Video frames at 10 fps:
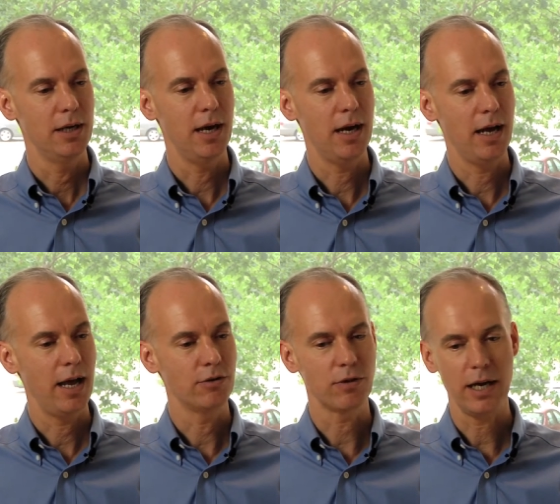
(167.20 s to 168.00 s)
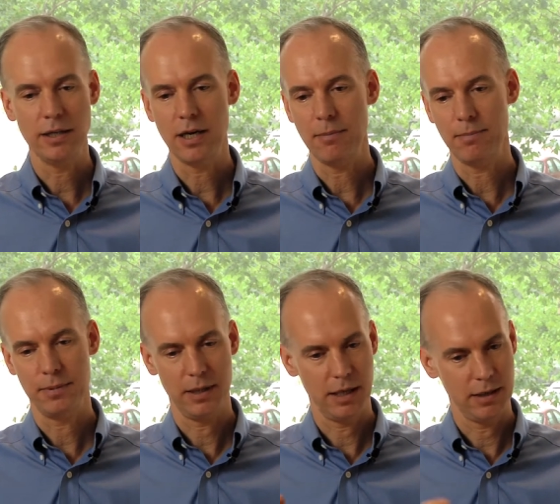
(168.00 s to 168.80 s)
uh, and grind it up
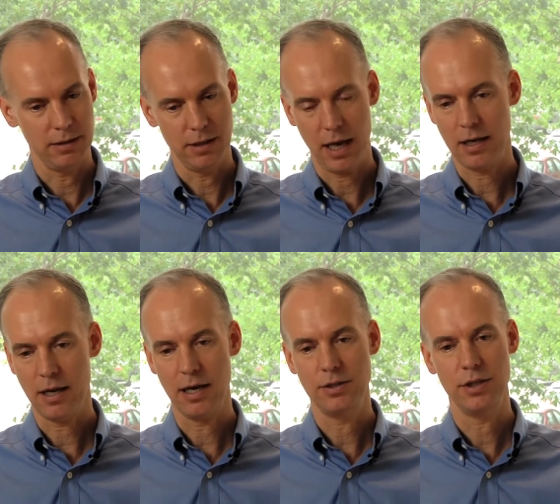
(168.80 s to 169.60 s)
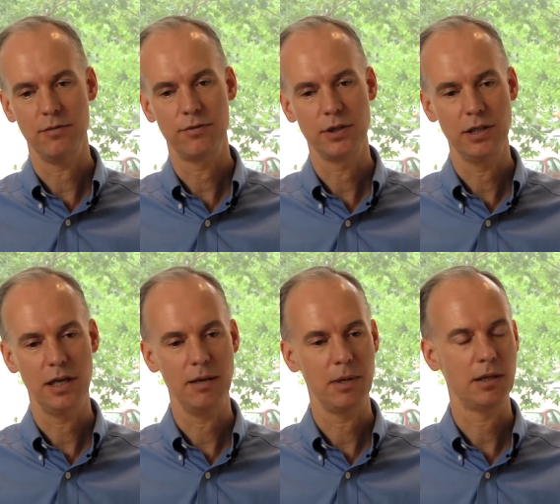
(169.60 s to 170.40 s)
and analyze it for
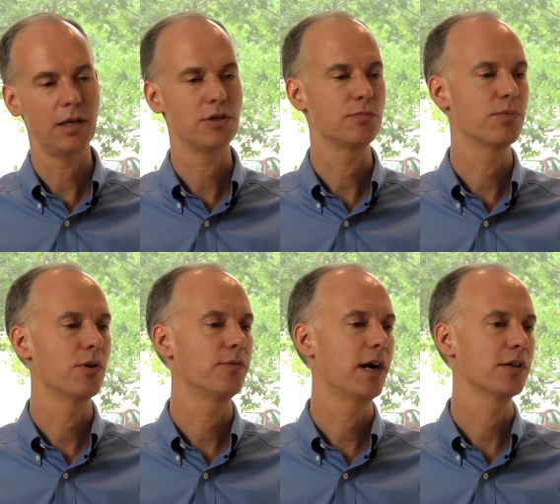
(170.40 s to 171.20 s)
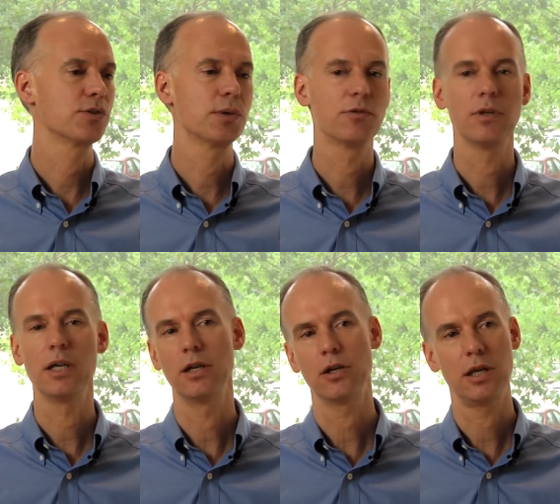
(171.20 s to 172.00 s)
DNA methylation profiles, we're
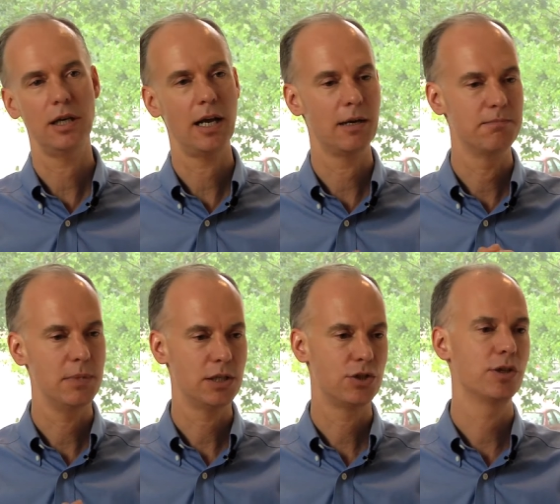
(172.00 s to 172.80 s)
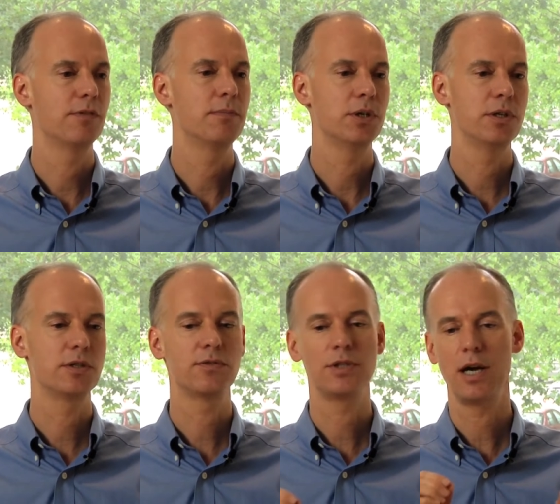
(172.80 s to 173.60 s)
really looking at a mixture of
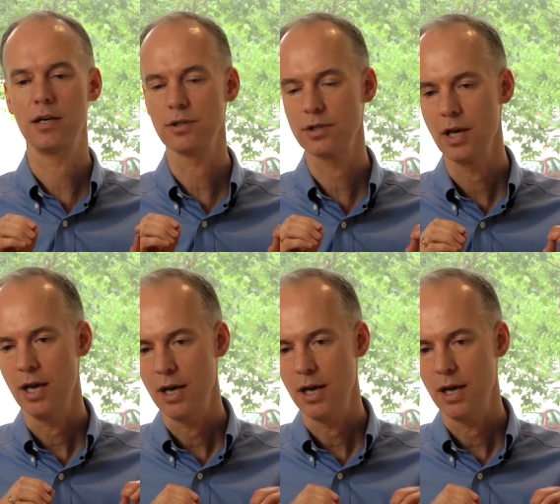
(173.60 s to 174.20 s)
millions of cells